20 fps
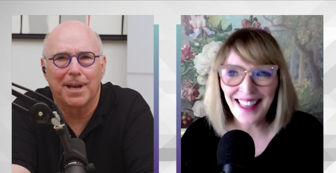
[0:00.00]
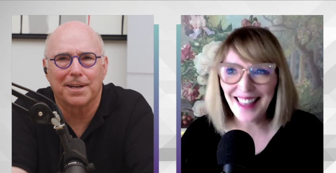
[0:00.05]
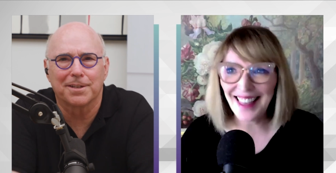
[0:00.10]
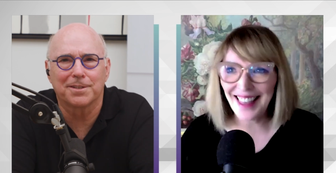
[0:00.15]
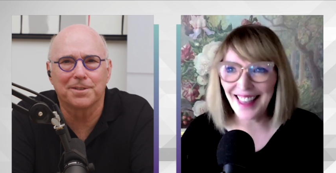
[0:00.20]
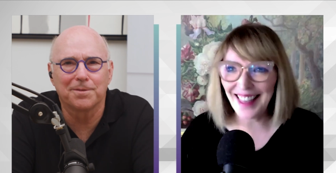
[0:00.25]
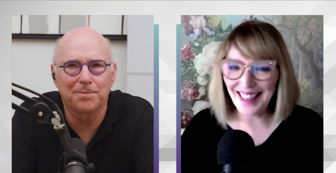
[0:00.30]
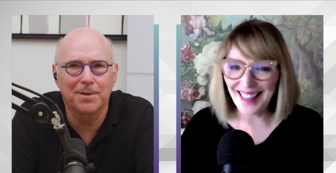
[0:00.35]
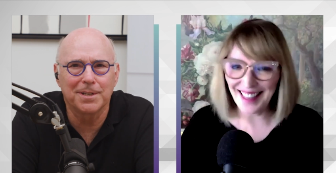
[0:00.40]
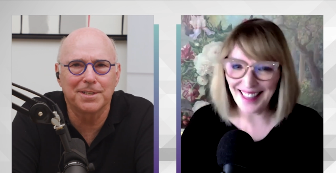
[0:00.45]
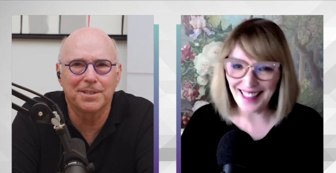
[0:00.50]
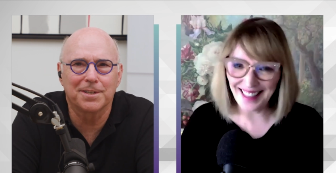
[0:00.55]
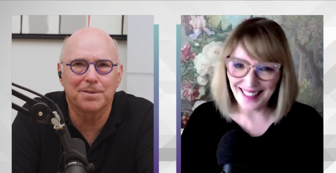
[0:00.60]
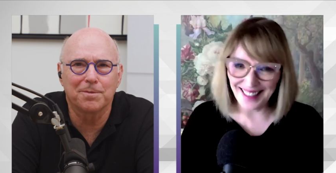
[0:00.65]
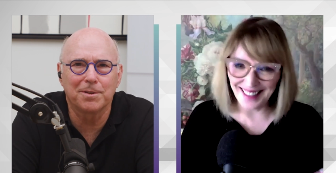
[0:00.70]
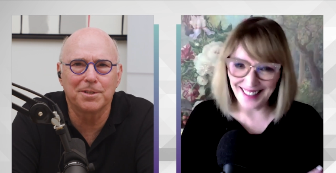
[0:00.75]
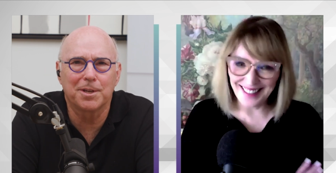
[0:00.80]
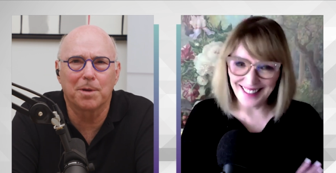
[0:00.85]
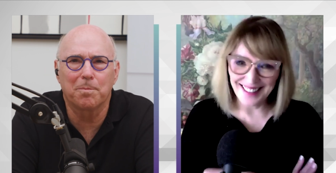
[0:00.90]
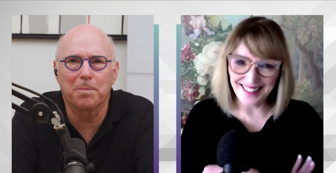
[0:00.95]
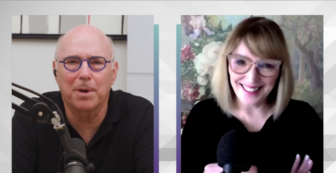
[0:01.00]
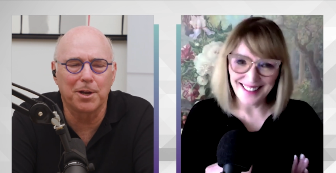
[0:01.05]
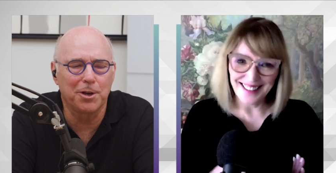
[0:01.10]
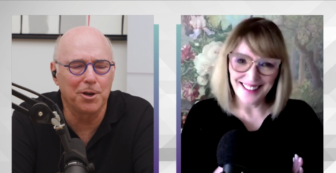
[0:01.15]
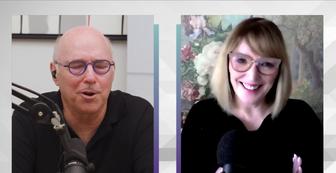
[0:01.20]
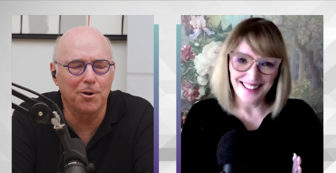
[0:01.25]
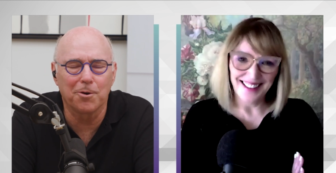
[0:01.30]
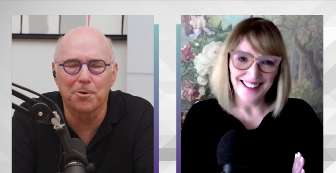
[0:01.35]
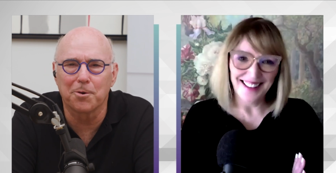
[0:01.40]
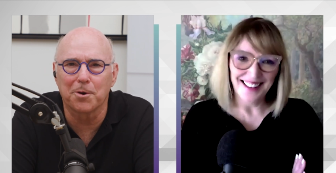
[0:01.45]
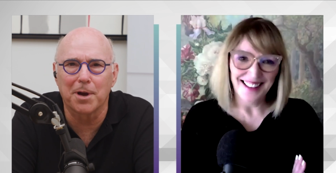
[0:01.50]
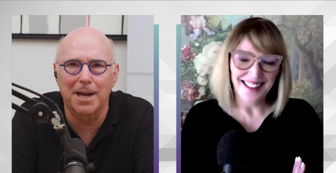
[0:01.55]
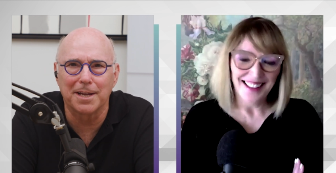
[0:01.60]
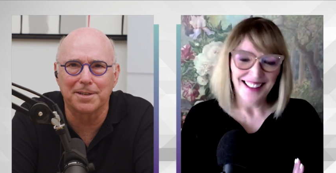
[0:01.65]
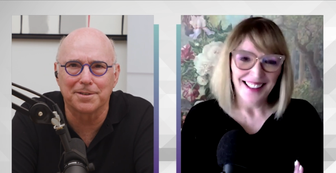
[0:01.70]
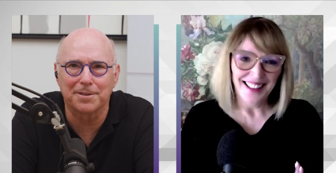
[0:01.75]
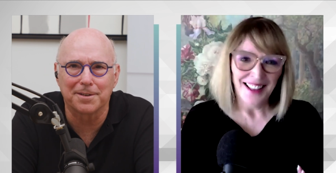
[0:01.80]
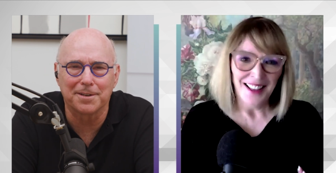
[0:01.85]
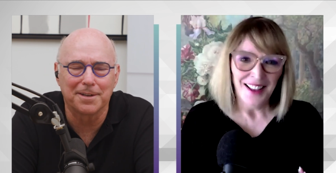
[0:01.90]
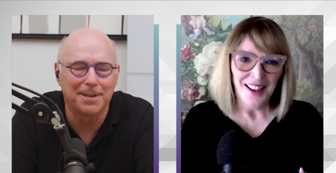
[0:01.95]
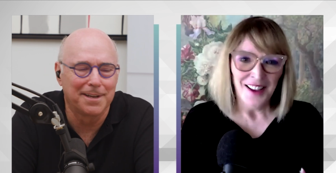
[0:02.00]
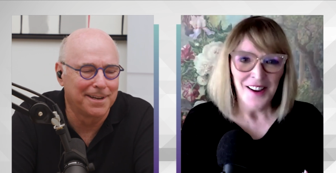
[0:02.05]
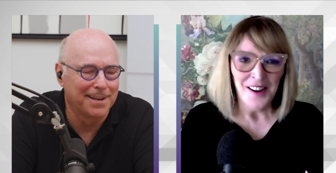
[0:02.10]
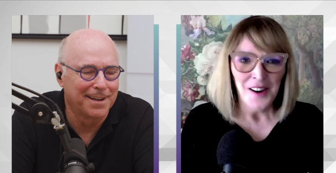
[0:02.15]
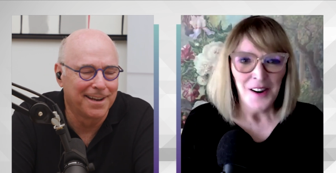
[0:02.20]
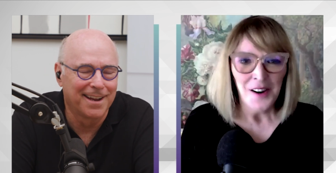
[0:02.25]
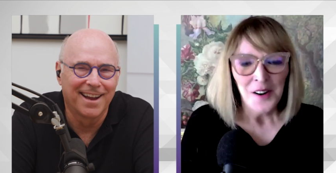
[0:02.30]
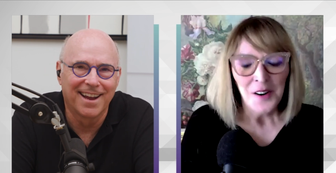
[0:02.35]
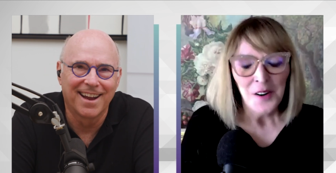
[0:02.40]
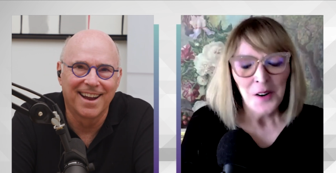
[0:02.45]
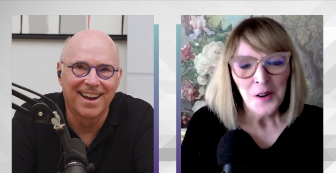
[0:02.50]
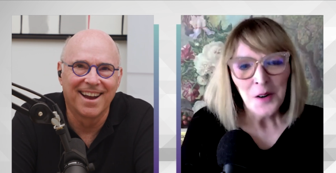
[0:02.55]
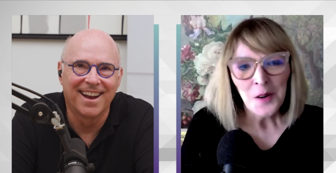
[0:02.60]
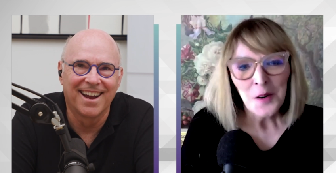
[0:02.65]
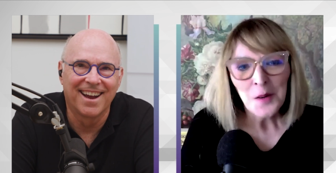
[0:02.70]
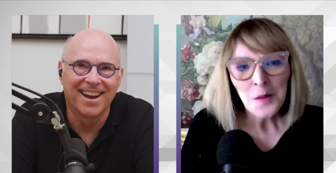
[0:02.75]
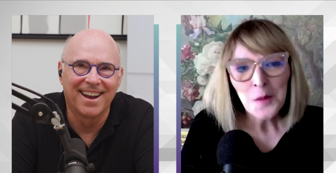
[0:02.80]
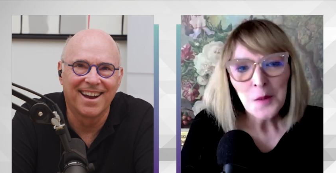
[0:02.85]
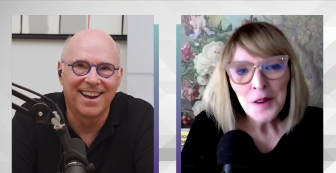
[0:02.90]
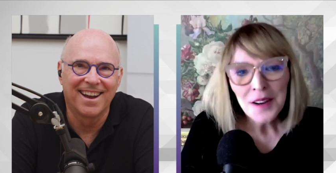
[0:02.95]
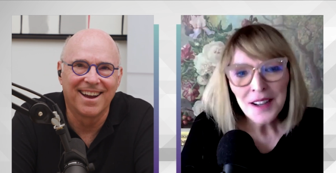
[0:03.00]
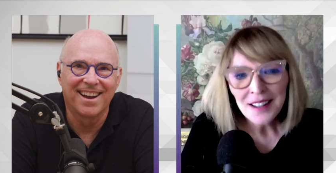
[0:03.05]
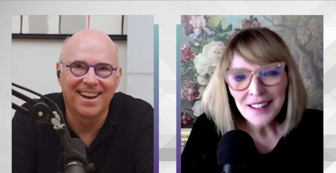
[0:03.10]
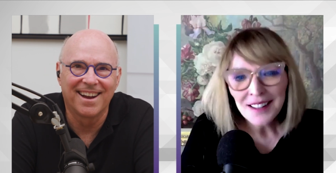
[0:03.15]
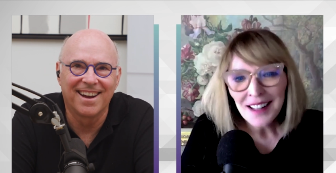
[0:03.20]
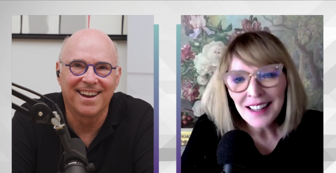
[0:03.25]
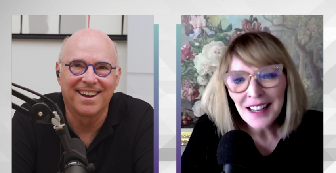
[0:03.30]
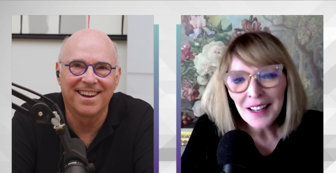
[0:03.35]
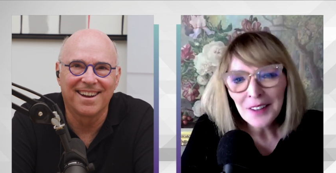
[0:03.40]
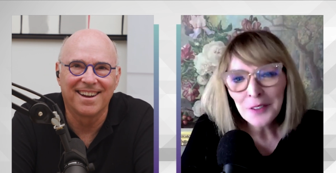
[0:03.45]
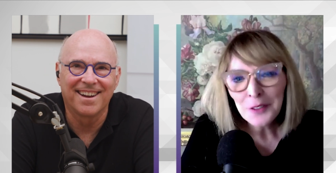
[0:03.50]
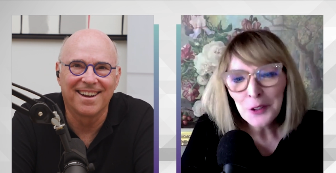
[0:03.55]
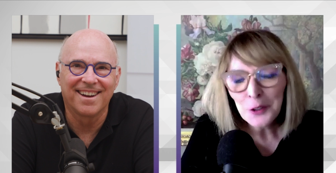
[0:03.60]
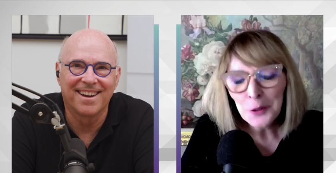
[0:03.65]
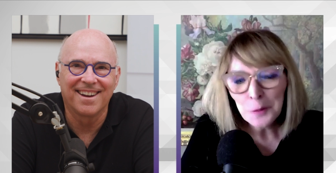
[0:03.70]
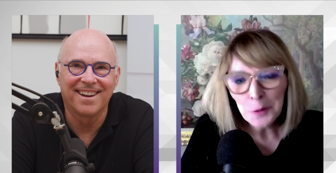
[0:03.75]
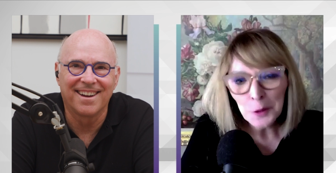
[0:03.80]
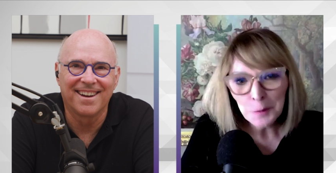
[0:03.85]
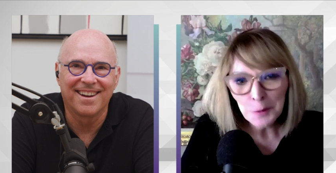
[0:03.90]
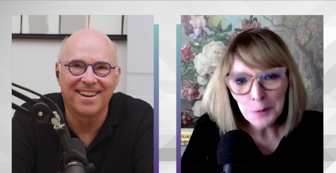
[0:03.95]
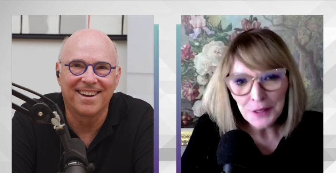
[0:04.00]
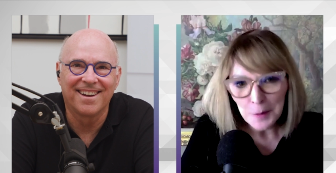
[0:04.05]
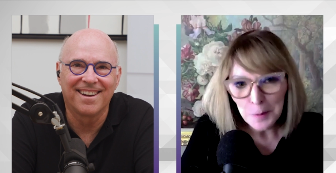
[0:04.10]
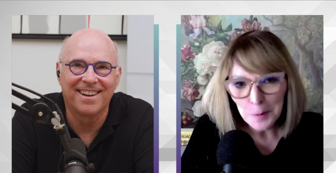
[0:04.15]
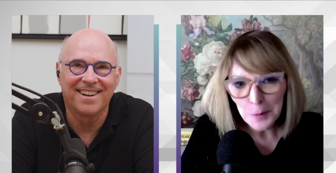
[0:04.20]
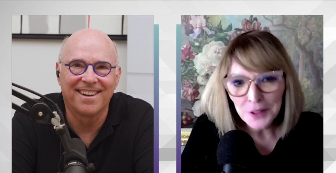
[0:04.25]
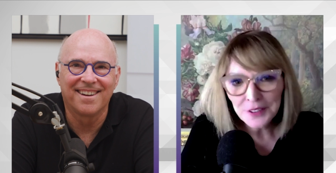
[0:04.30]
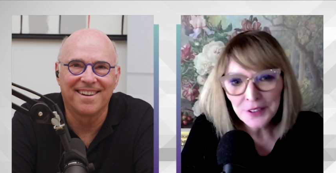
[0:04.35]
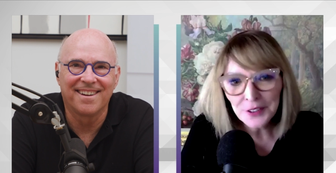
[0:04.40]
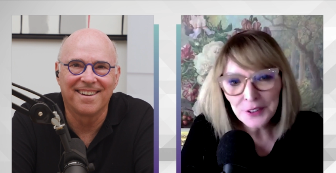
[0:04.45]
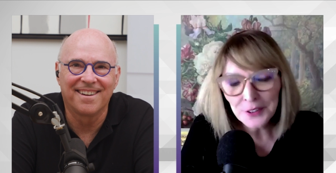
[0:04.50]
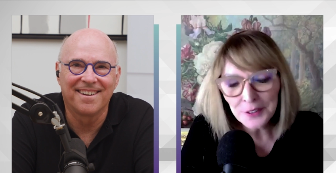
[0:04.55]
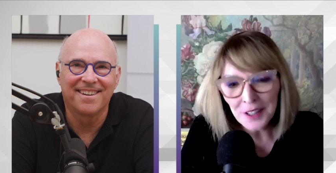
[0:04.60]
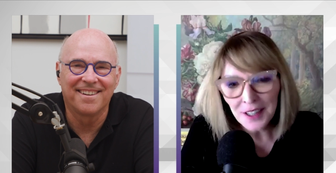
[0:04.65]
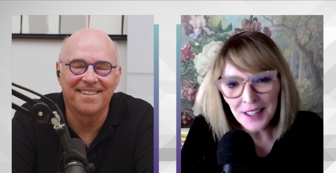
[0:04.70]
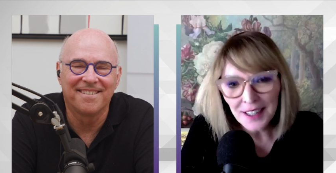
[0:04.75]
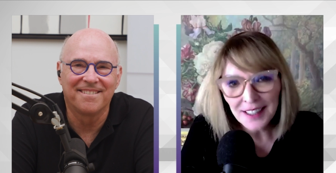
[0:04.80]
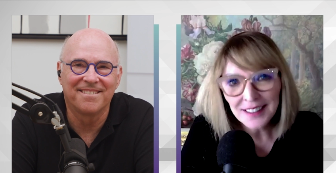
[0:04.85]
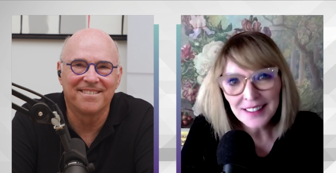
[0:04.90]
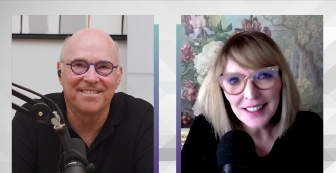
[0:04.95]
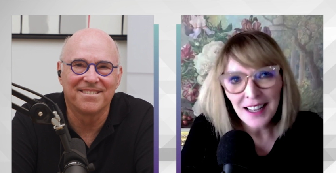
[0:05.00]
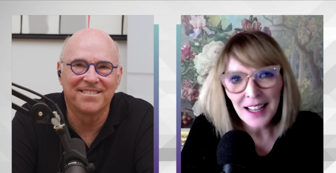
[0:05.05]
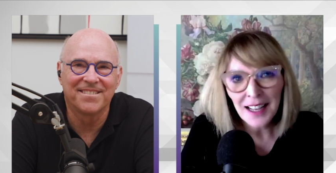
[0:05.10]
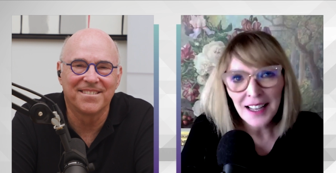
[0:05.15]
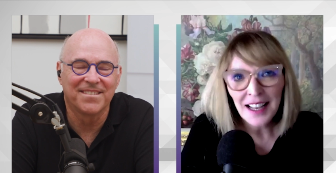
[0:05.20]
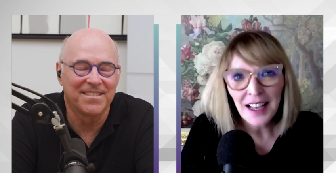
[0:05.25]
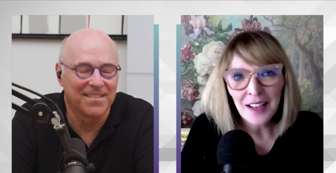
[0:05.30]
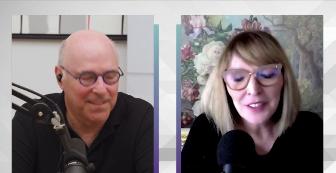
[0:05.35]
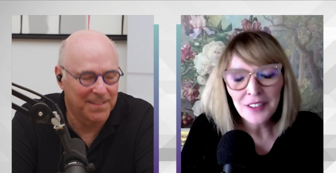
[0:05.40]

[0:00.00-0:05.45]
Speaker 1: next? What's what's up on your horizon?
Speaker 2: Well, I have two more books to write. I have